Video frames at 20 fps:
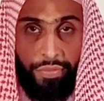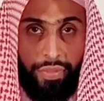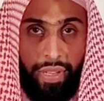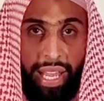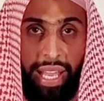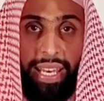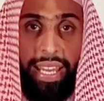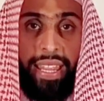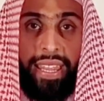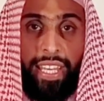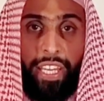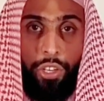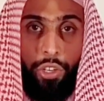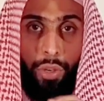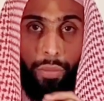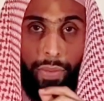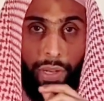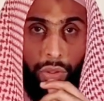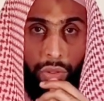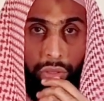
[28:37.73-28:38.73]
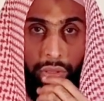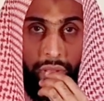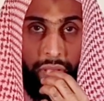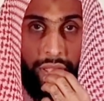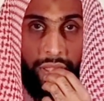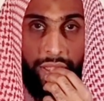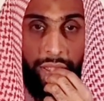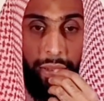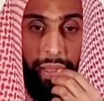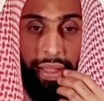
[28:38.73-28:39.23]
anything in your mouth.
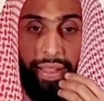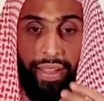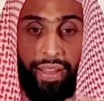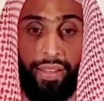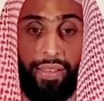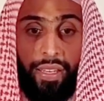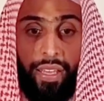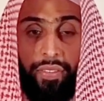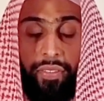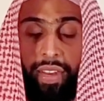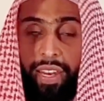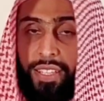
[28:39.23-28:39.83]
I can't give an